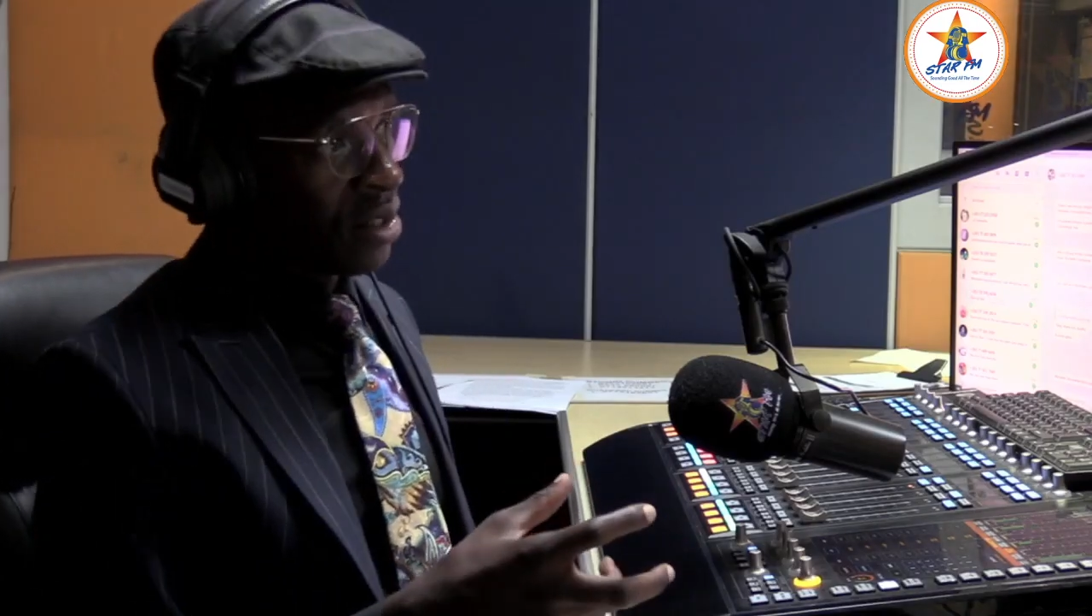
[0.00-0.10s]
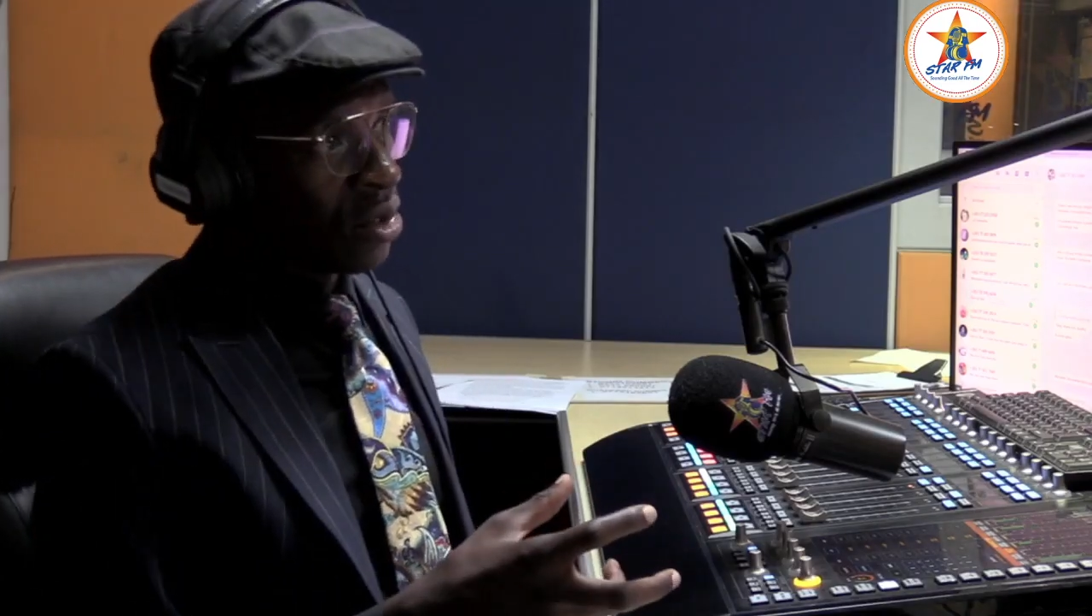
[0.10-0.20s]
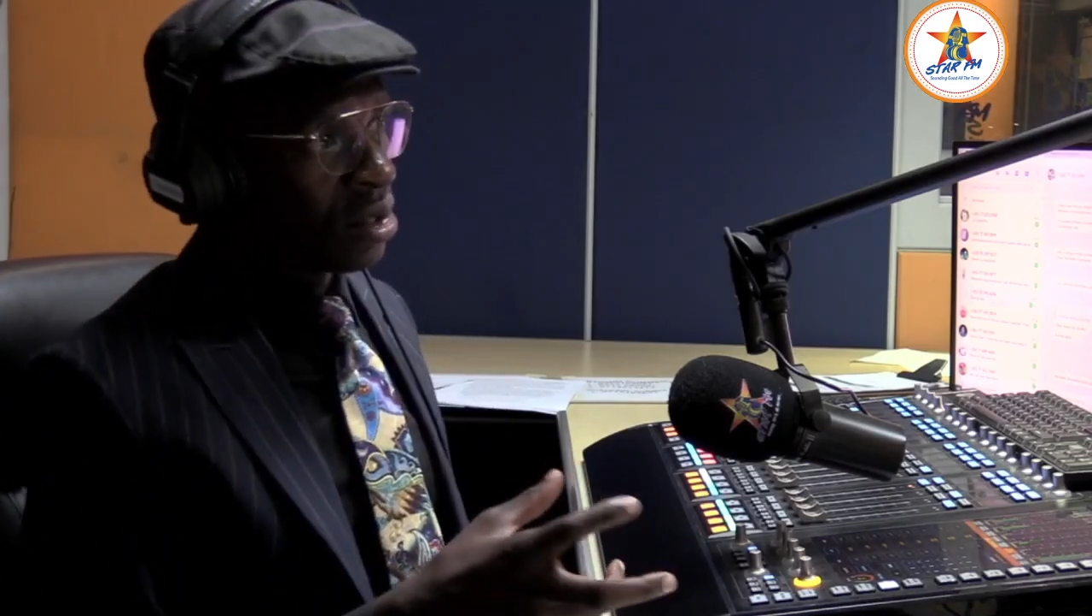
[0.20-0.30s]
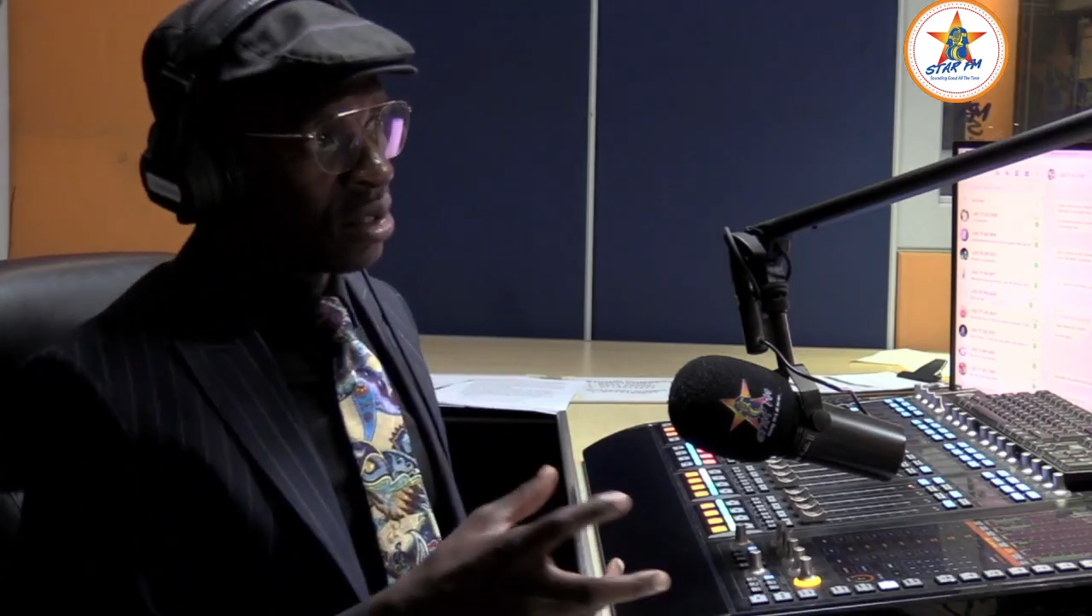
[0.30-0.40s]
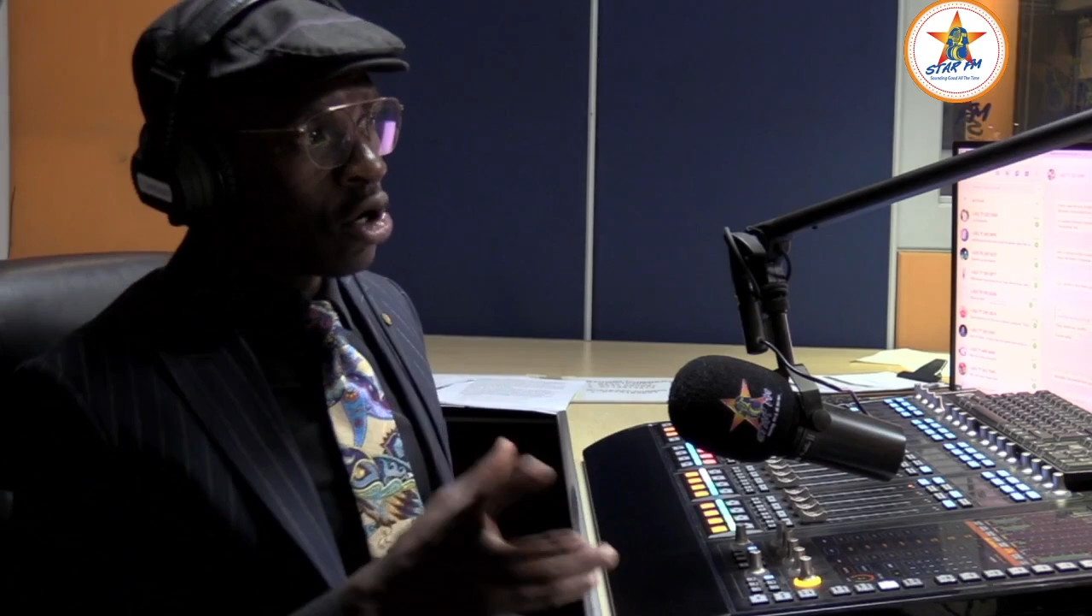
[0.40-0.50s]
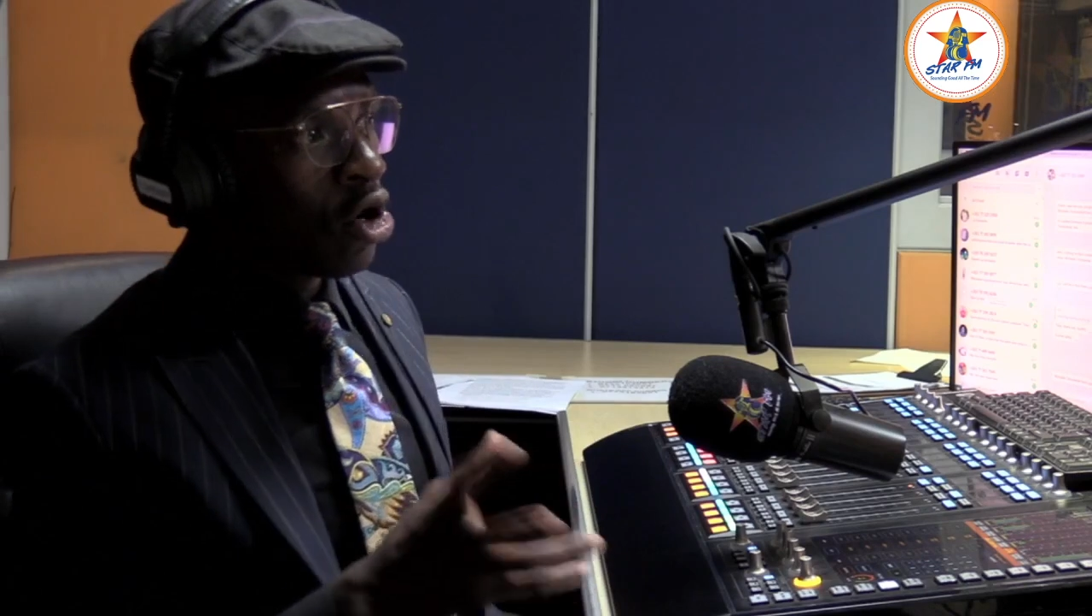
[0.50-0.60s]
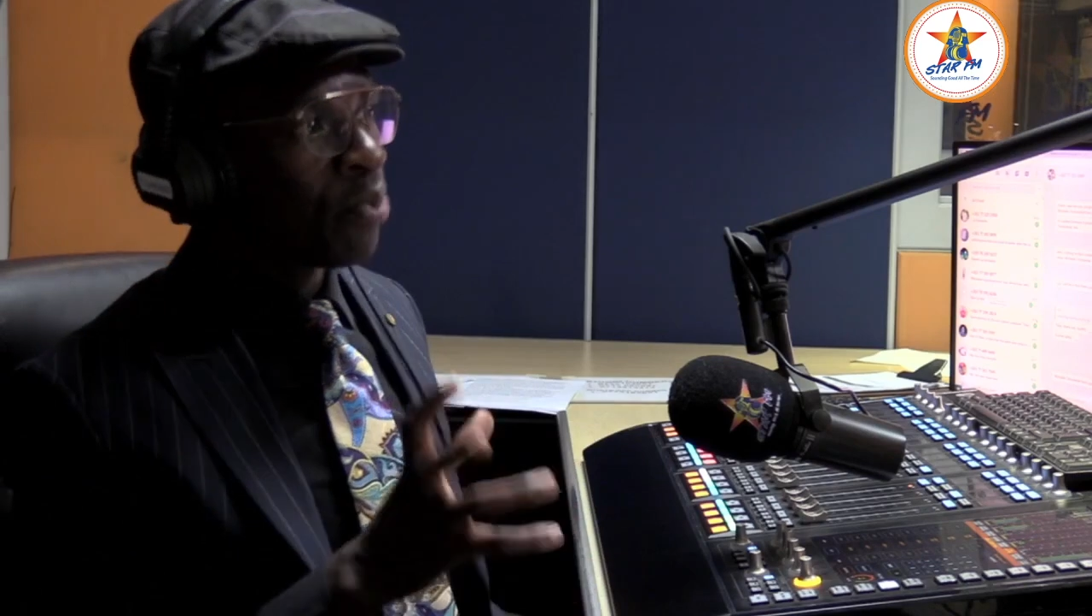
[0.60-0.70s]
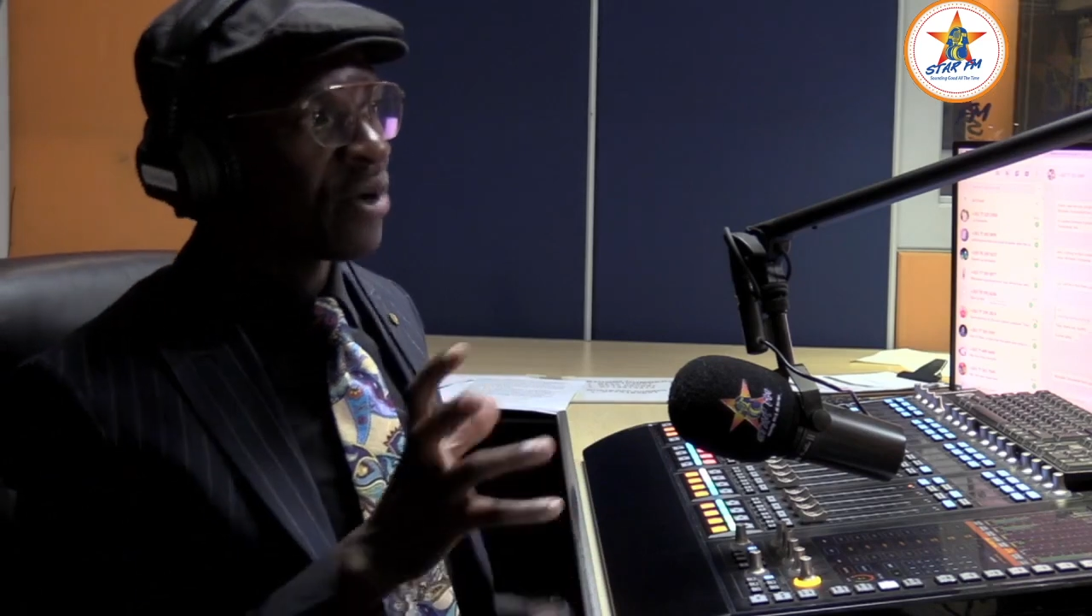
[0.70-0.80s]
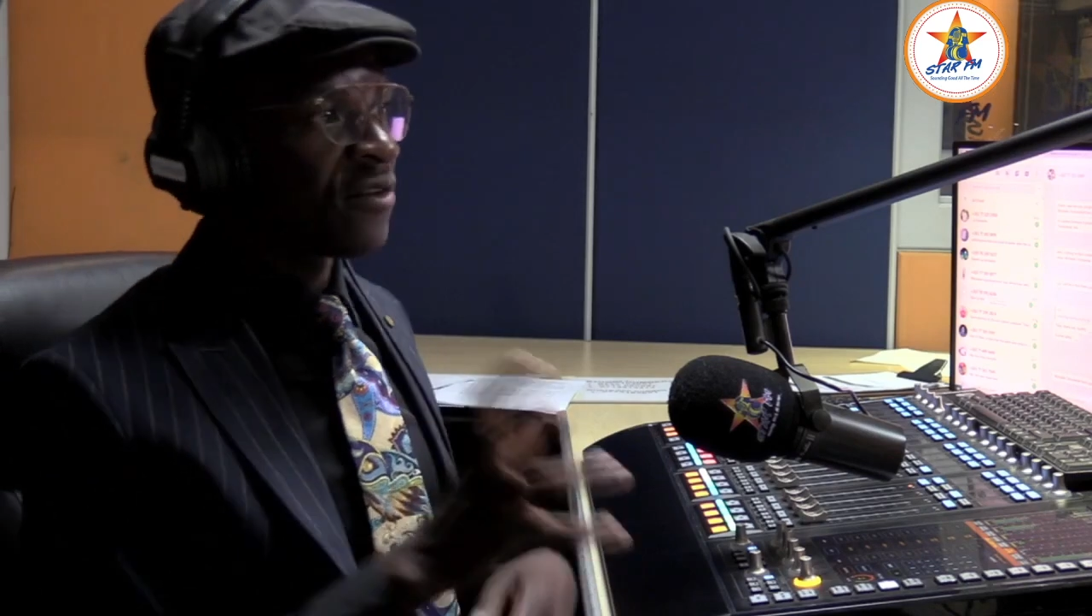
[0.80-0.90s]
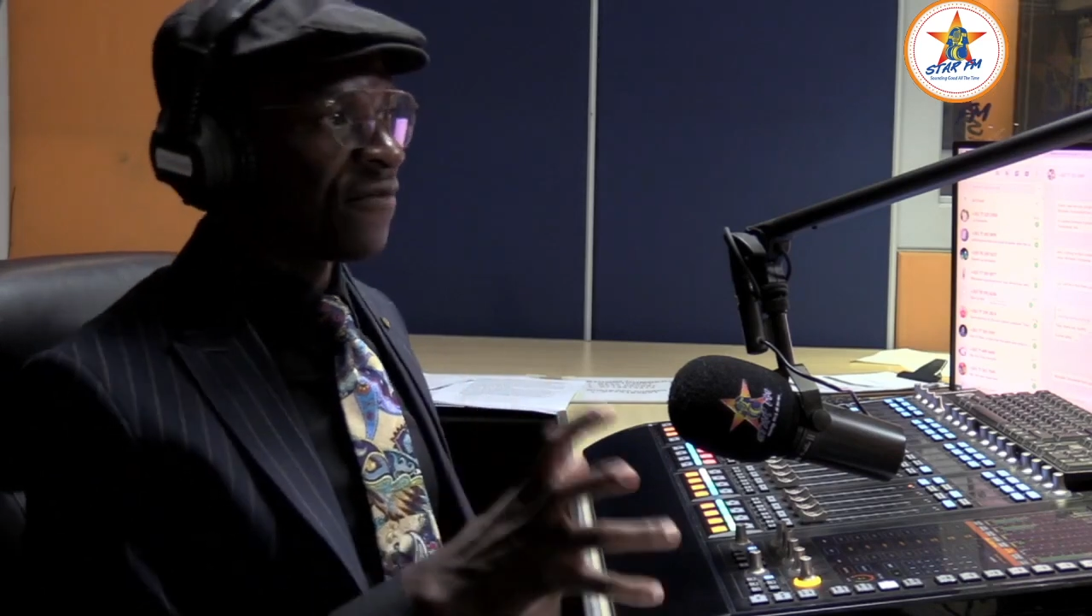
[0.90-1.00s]
You know, the
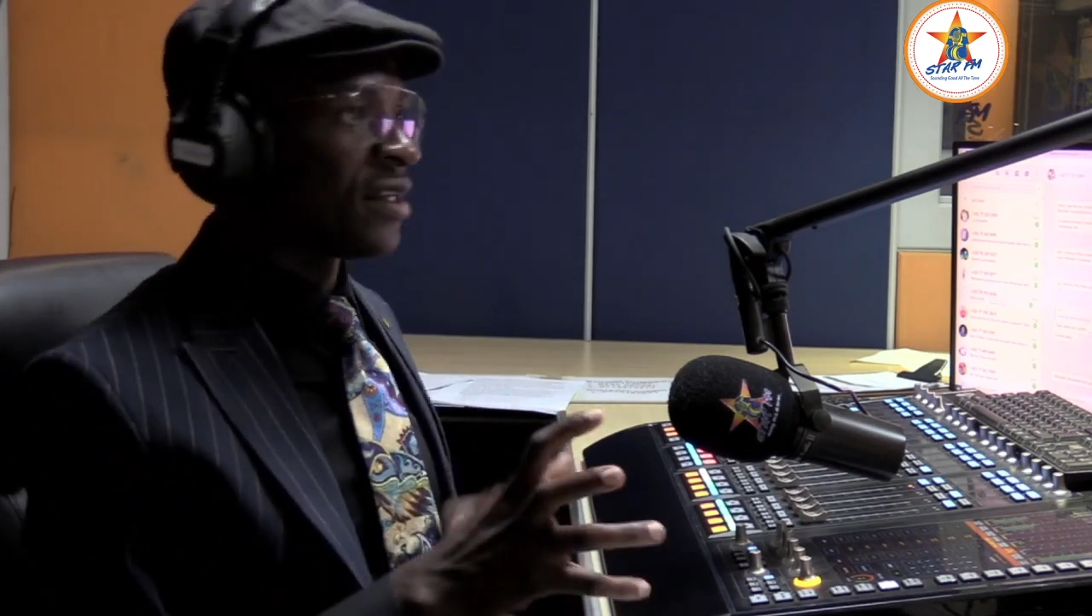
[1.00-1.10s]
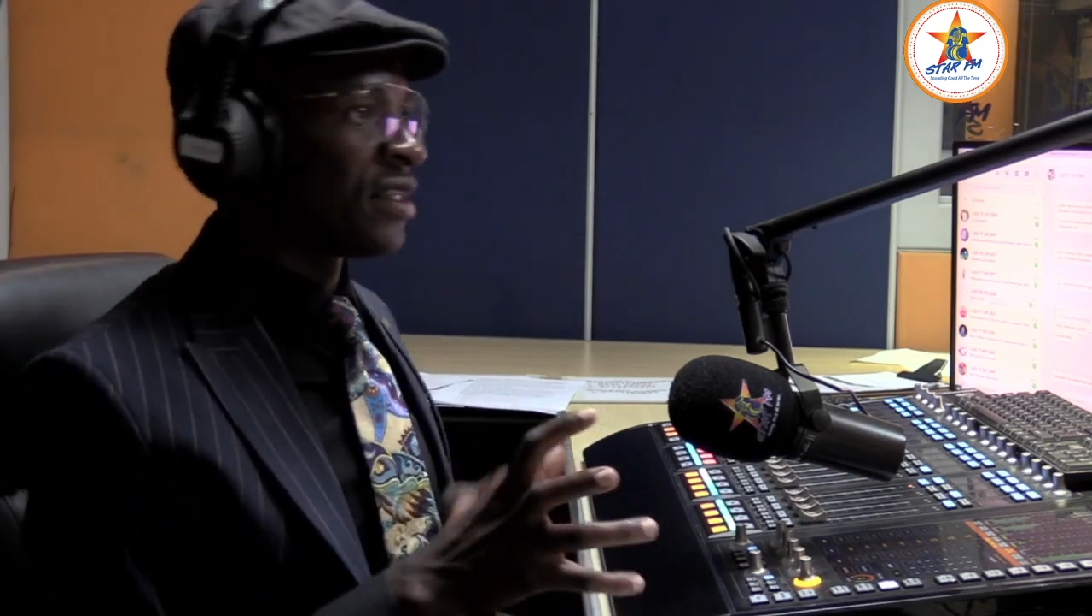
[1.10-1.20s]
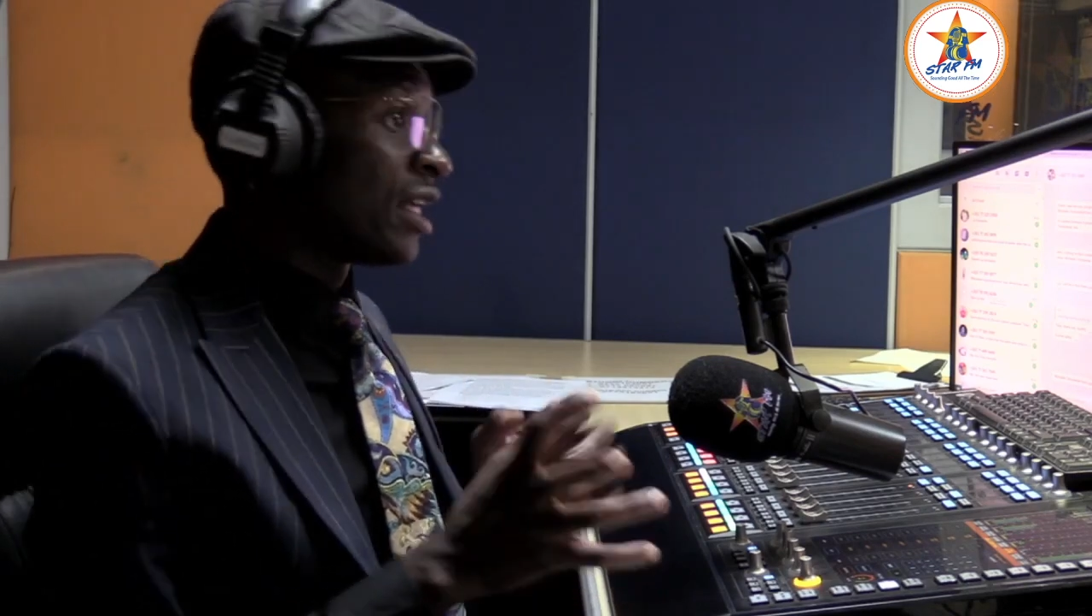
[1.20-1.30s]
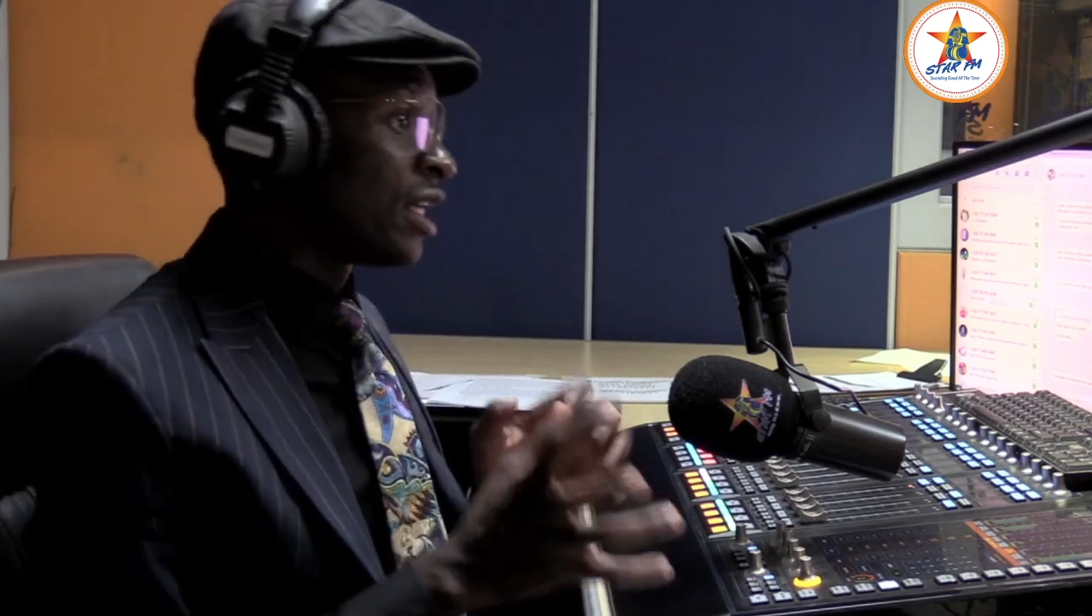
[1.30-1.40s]
corporate funding